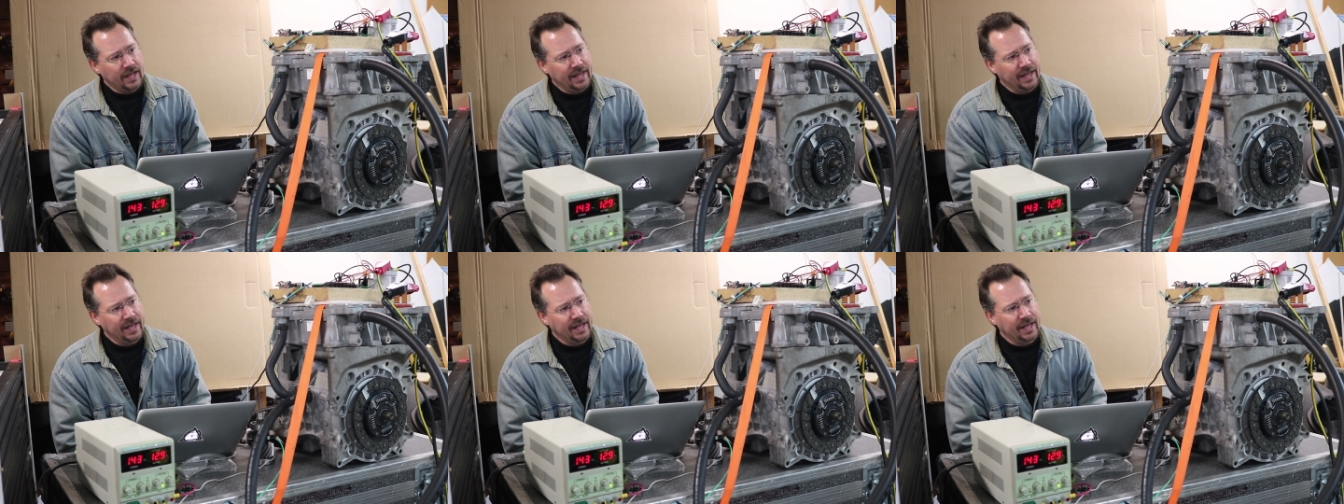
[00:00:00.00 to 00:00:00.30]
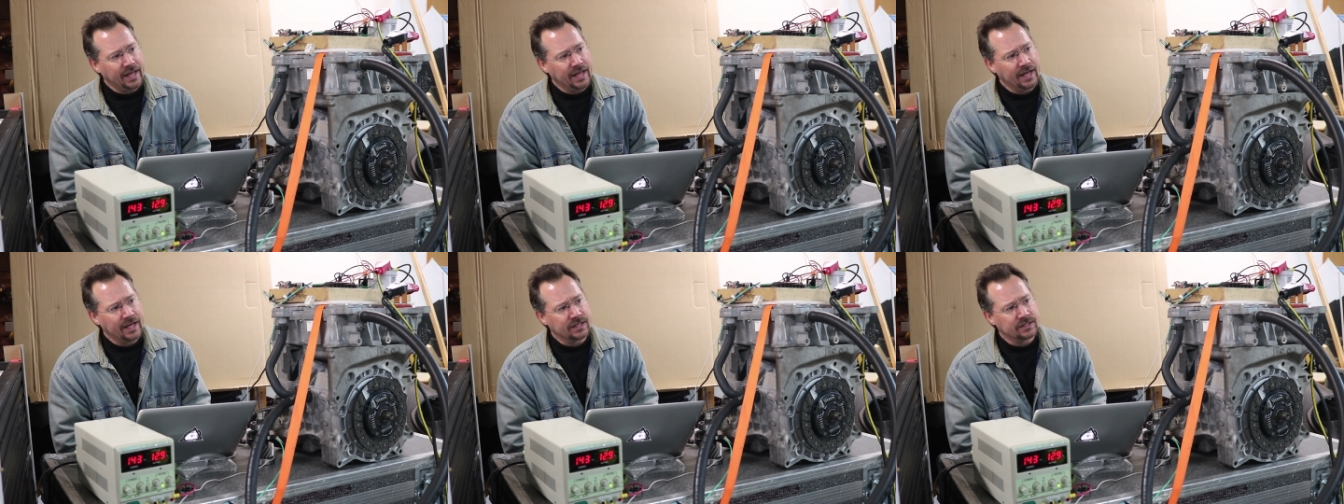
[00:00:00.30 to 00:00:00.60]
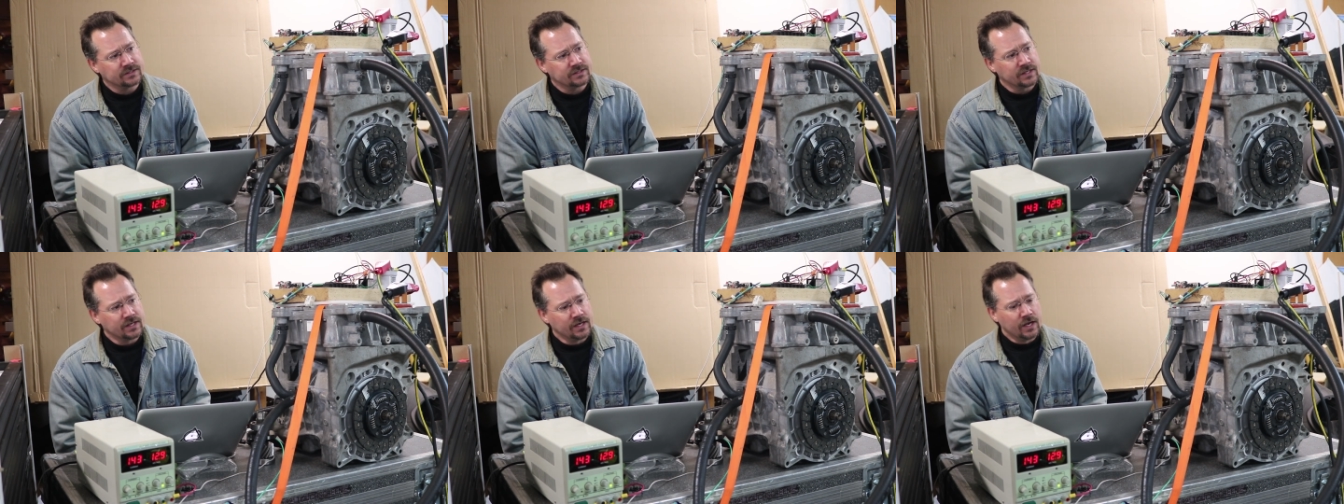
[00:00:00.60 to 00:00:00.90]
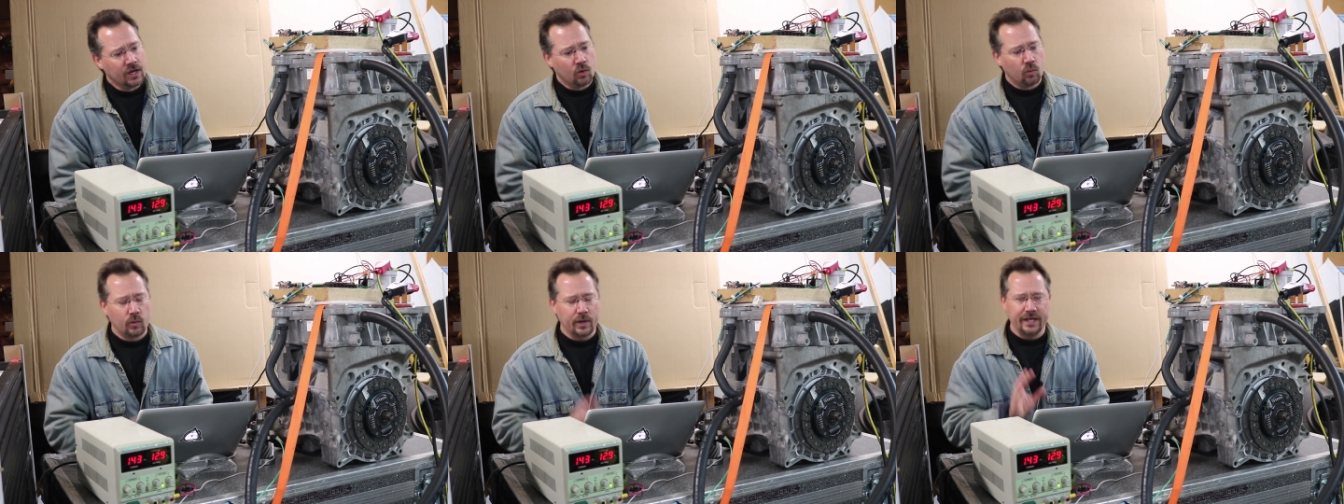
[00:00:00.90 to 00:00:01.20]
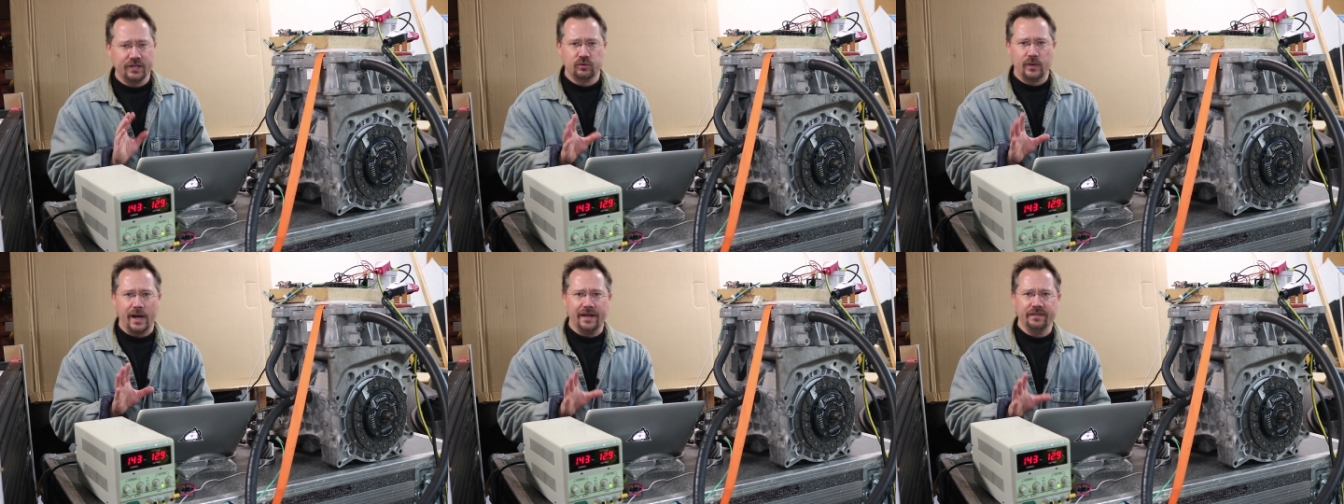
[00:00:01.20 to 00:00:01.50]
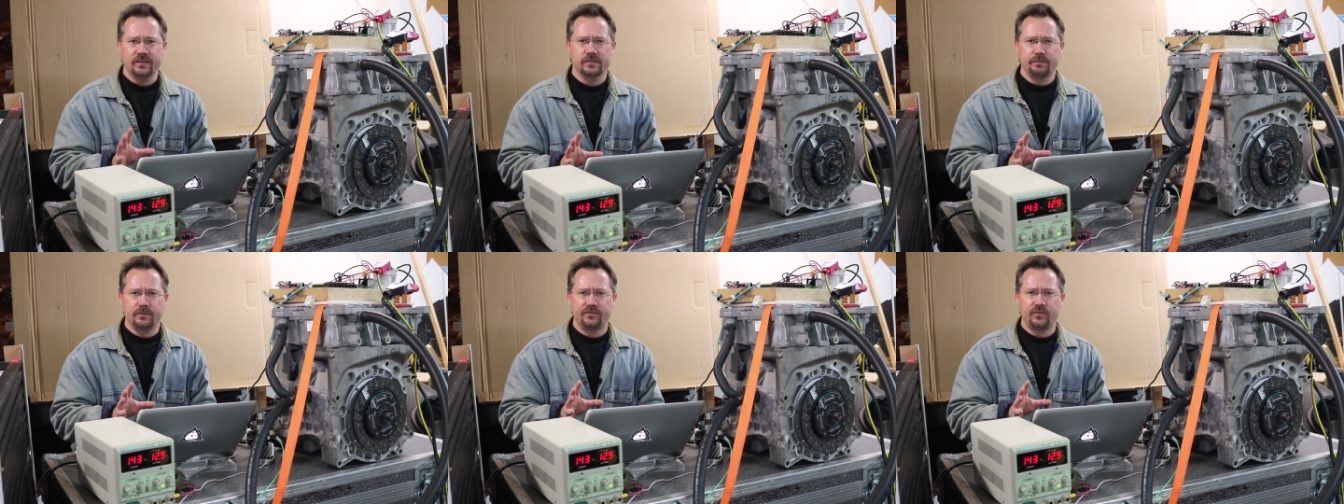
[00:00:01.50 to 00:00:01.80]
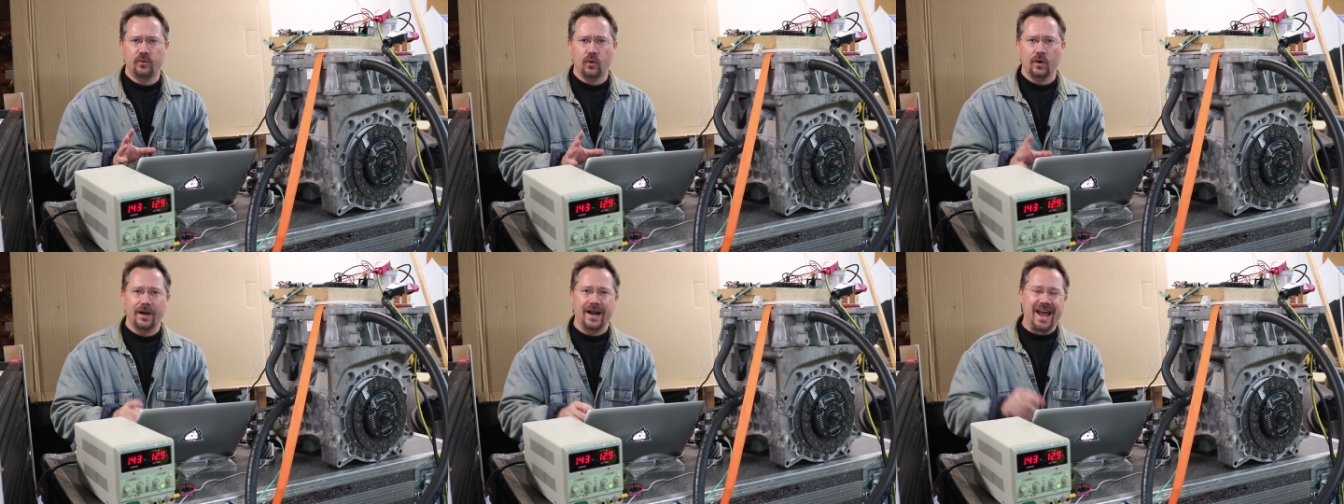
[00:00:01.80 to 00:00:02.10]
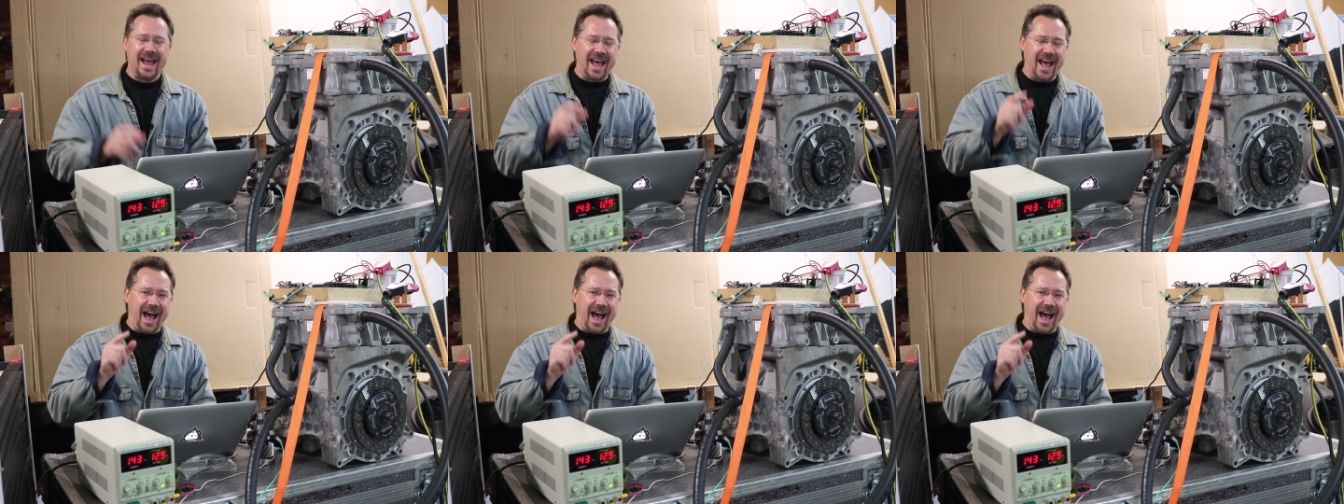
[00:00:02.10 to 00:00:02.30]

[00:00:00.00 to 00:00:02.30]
And when I tried this before,